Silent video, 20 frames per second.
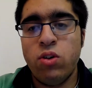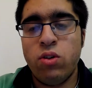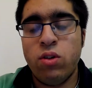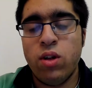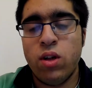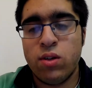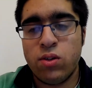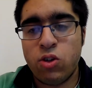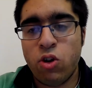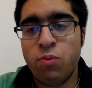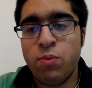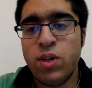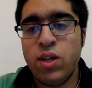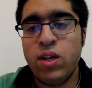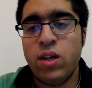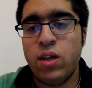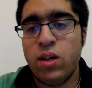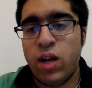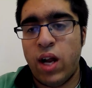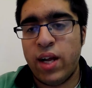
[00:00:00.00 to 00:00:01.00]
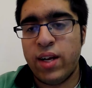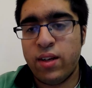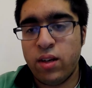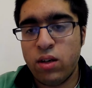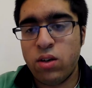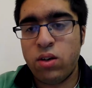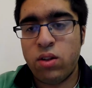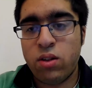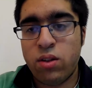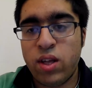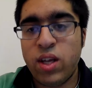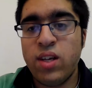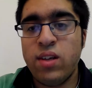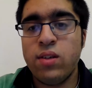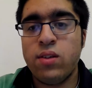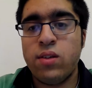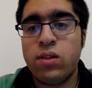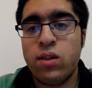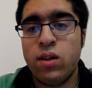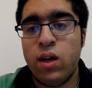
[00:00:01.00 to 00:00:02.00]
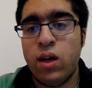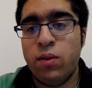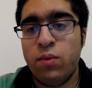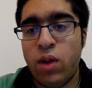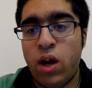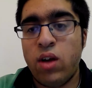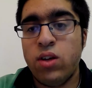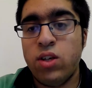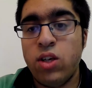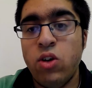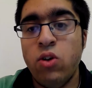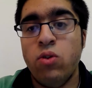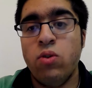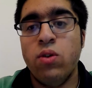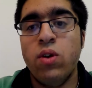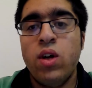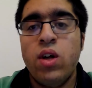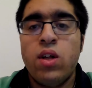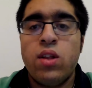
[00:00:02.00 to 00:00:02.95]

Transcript: there's so many like things that are new